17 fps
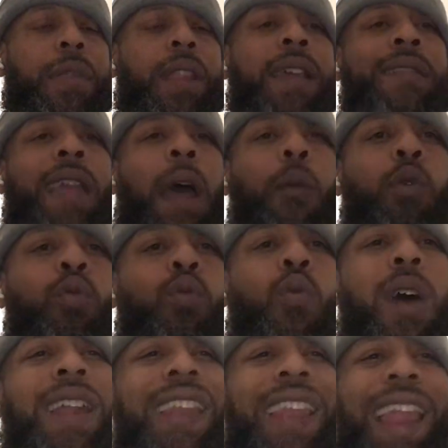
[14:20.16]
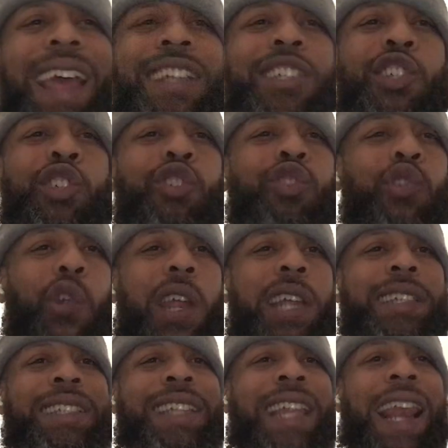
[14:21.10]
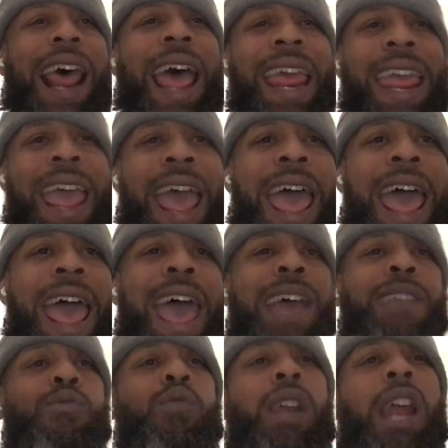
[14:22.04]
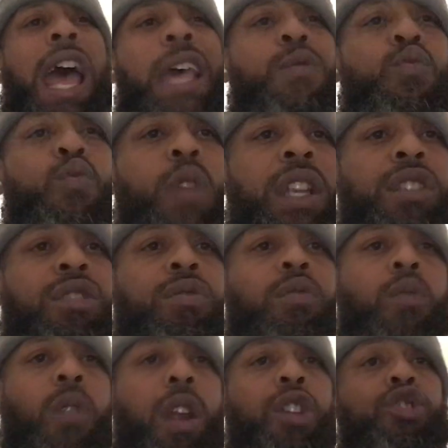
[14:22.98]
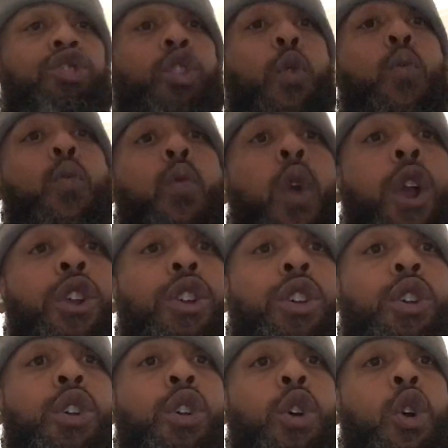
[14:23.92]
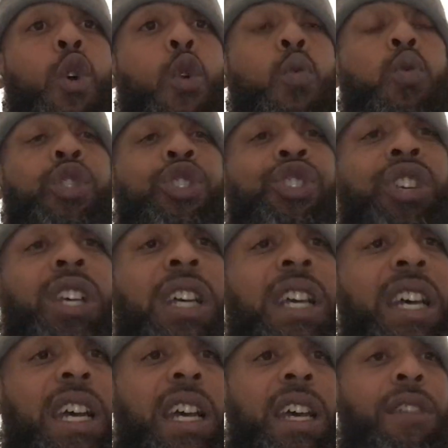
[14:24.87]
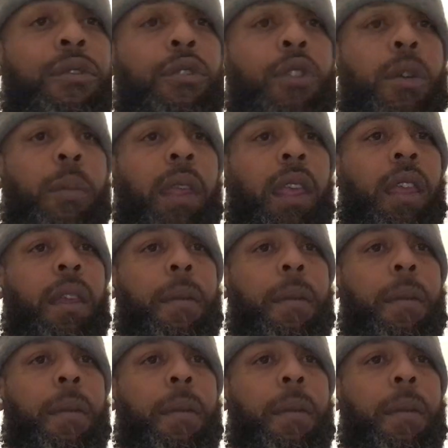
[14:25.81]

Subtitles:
That was one less stress that I had when I went to work. So work was good for me,